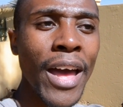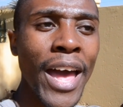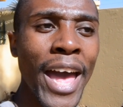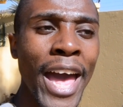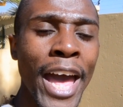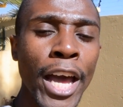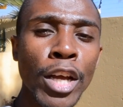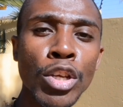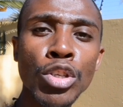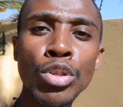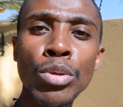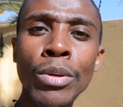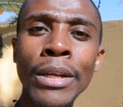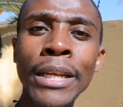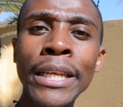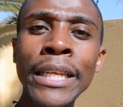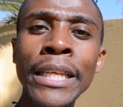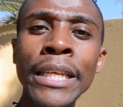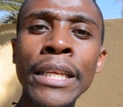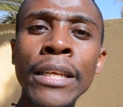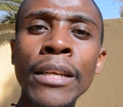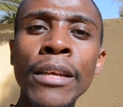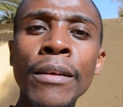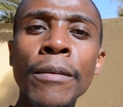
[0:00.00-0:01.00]

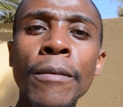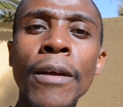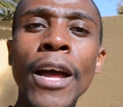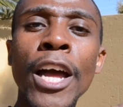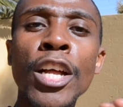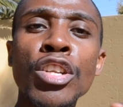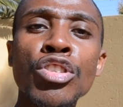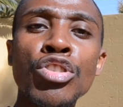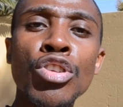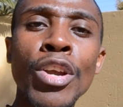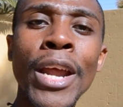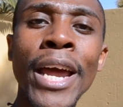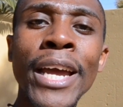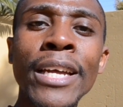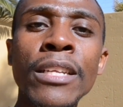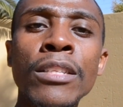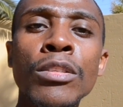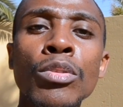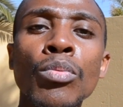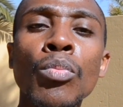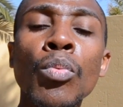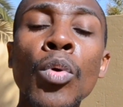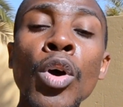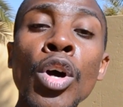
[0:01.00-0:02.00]
actually
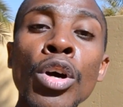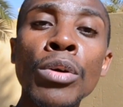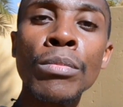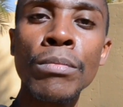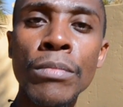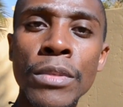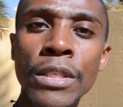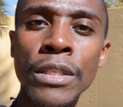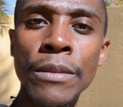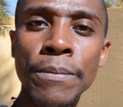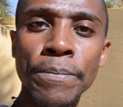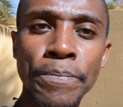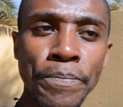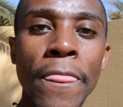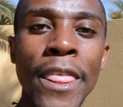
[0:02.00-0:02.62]
attract worms.